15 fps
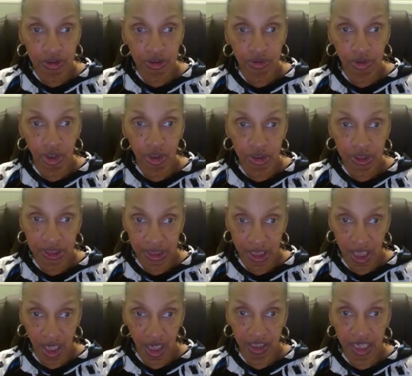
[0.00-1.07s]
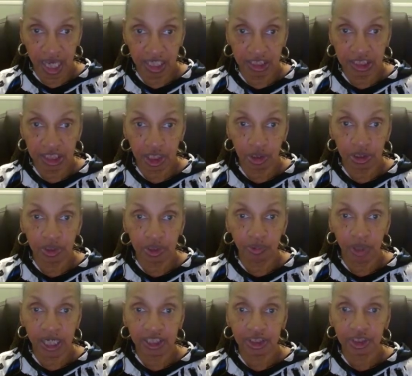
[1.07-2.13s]
to her son and slowly
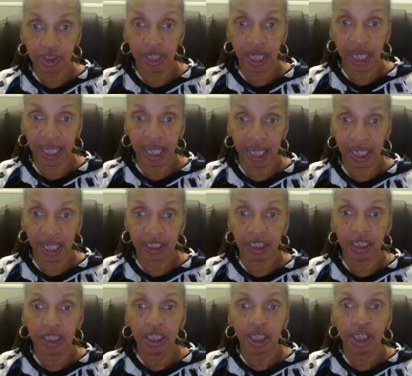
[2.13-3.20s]
raised her hand,